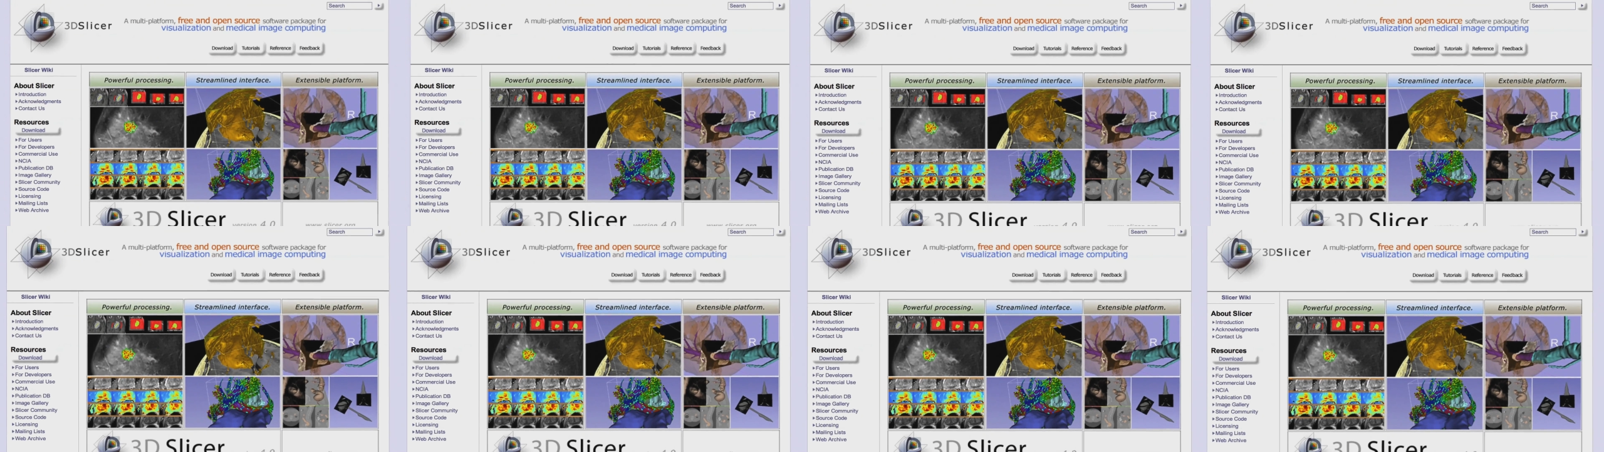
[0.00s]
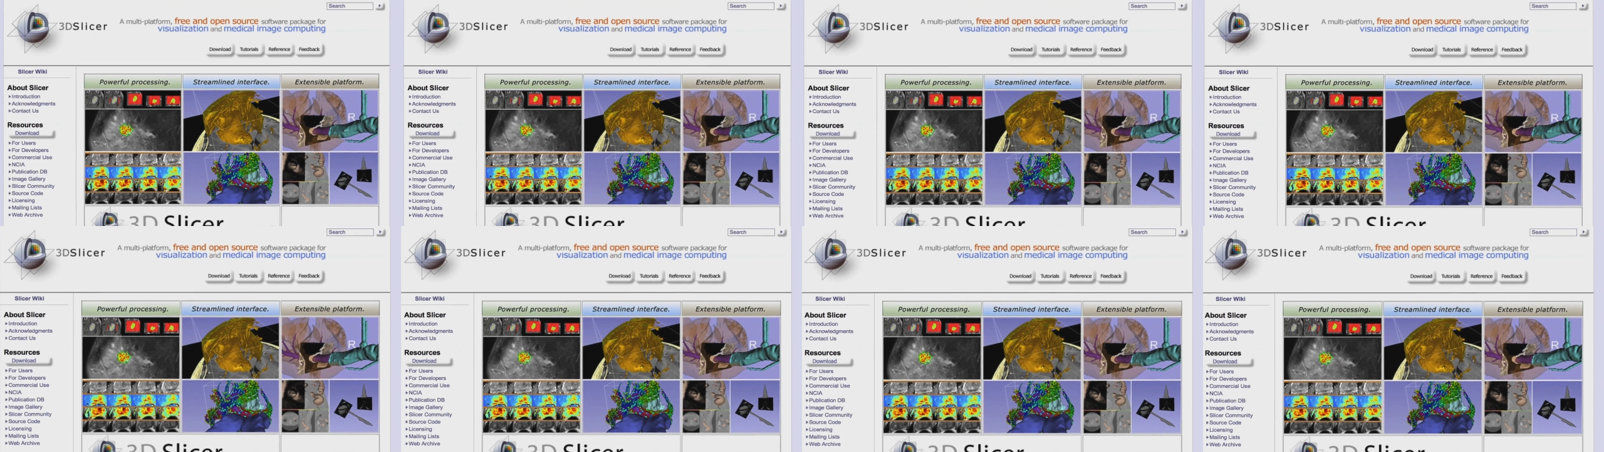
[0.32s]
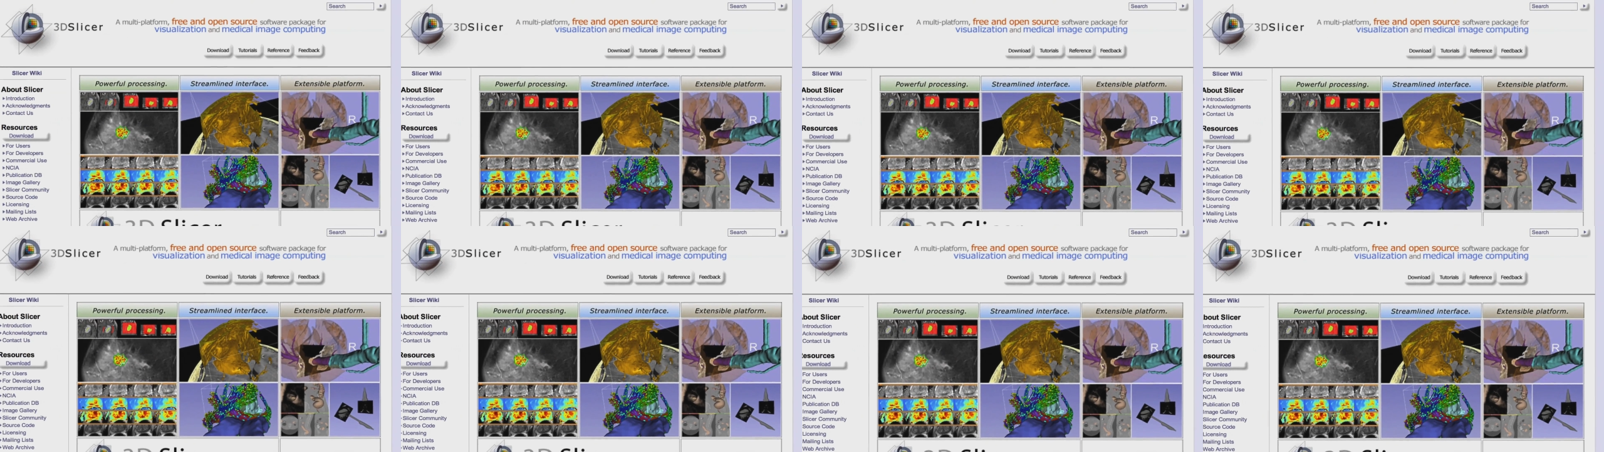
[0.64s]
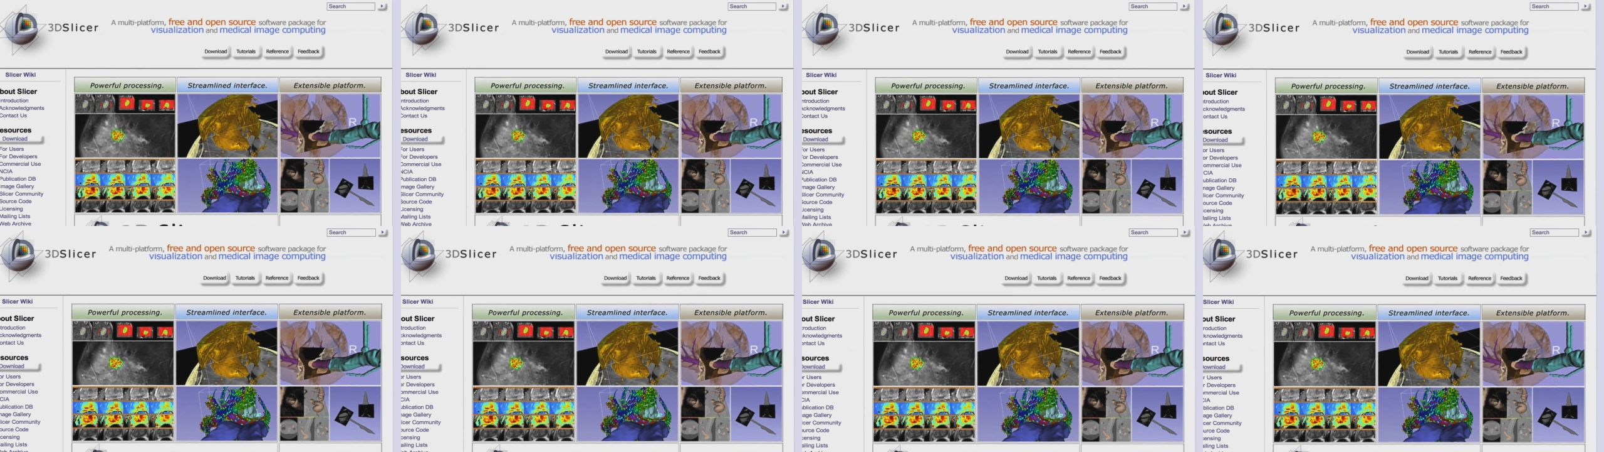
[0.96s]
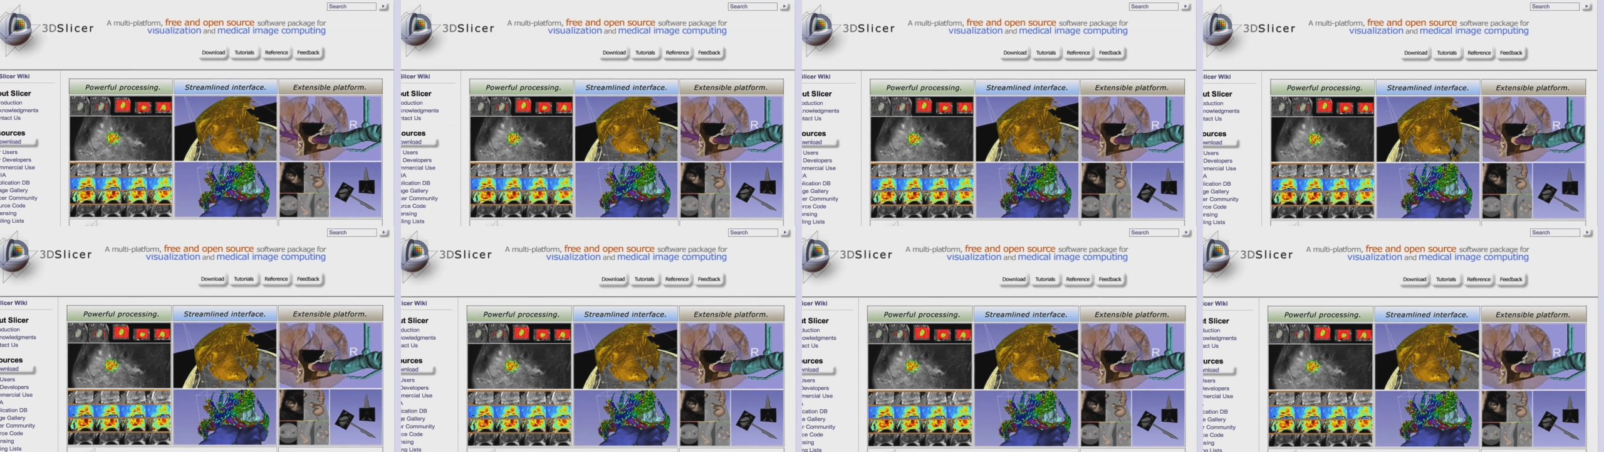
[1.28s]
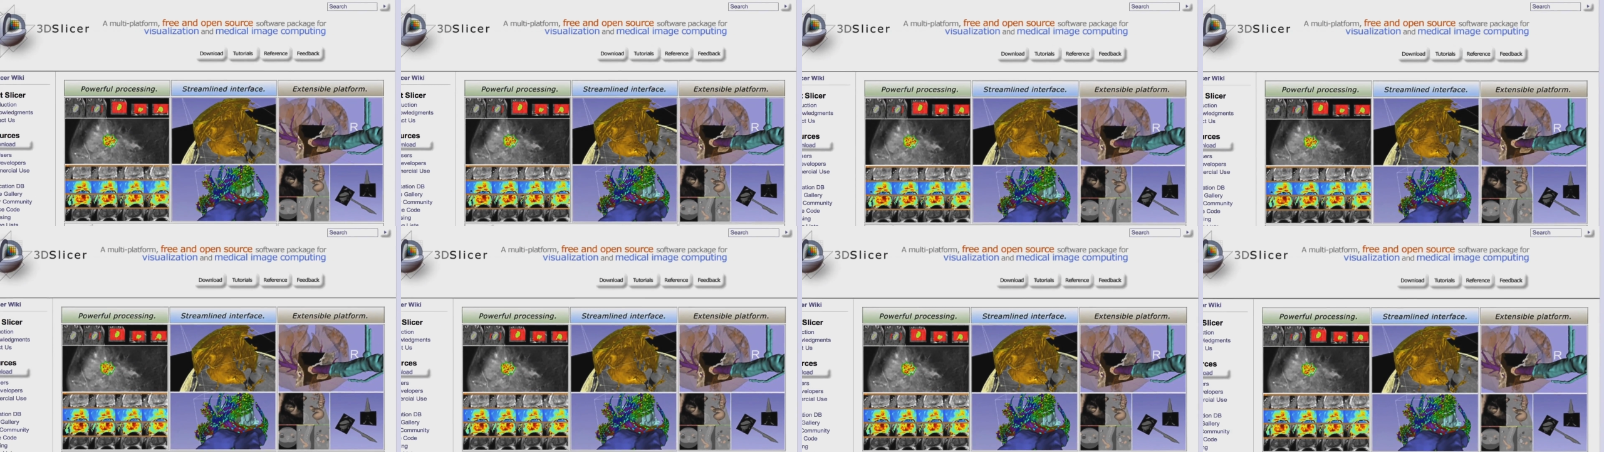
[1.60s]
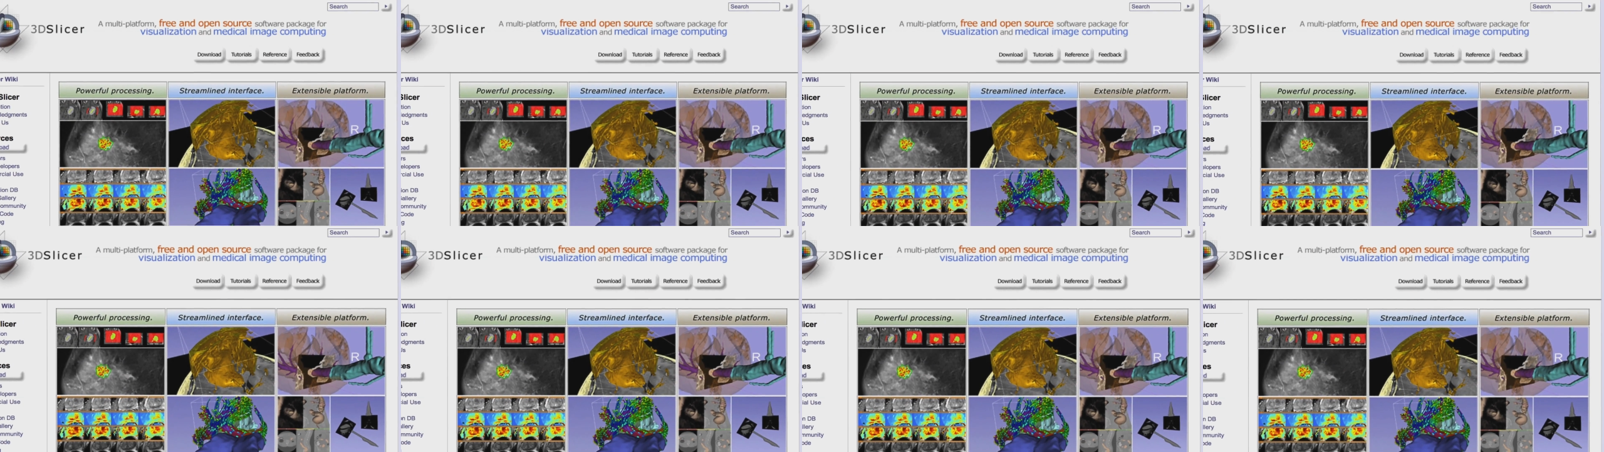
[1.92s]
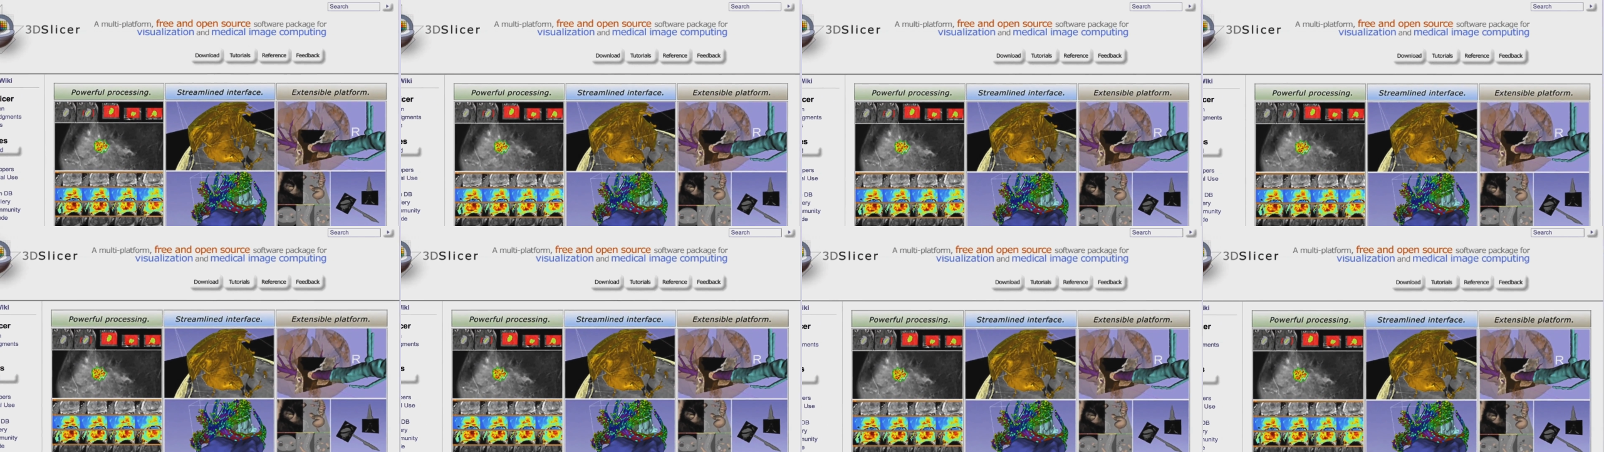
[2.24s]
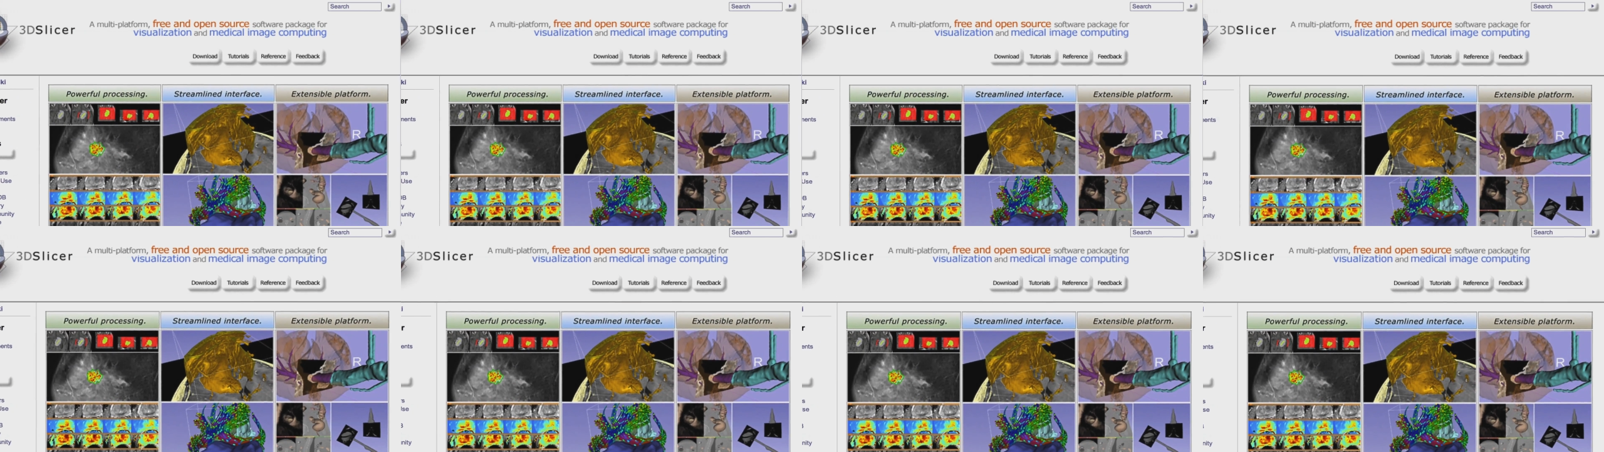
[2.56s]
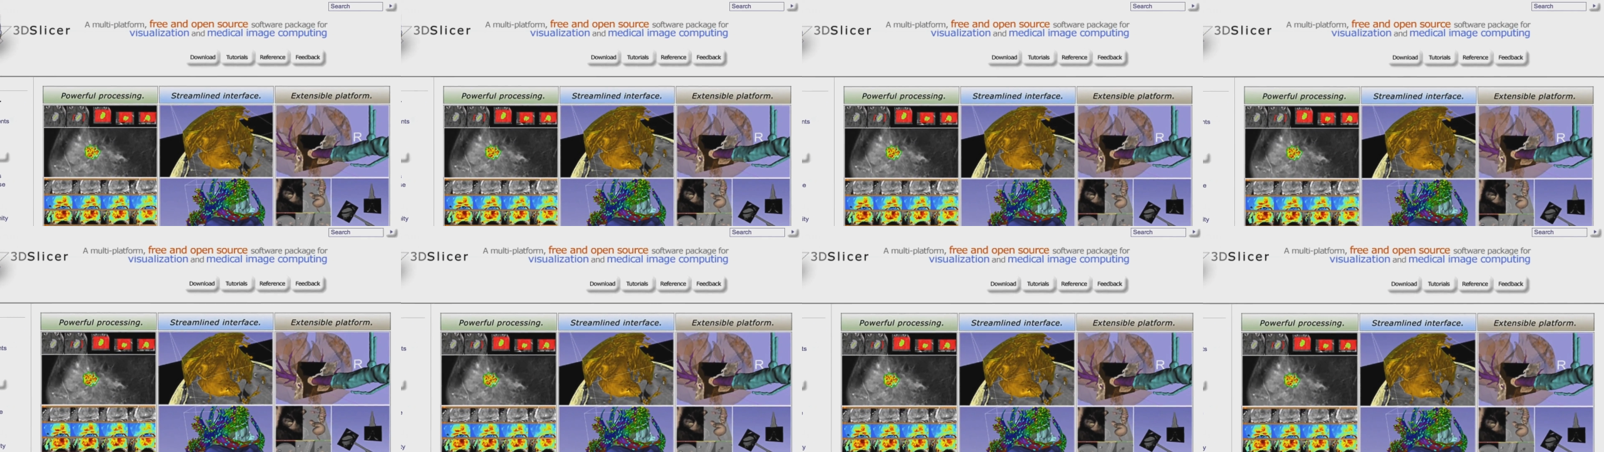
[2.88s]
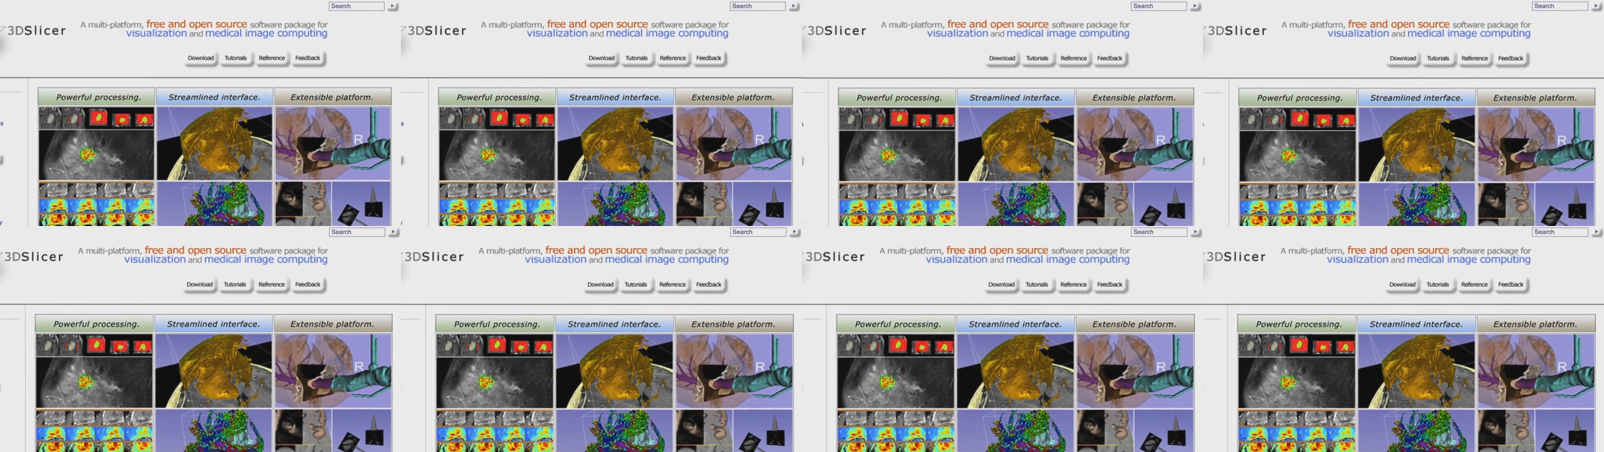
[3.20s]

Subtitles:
[unreadable: no face in view]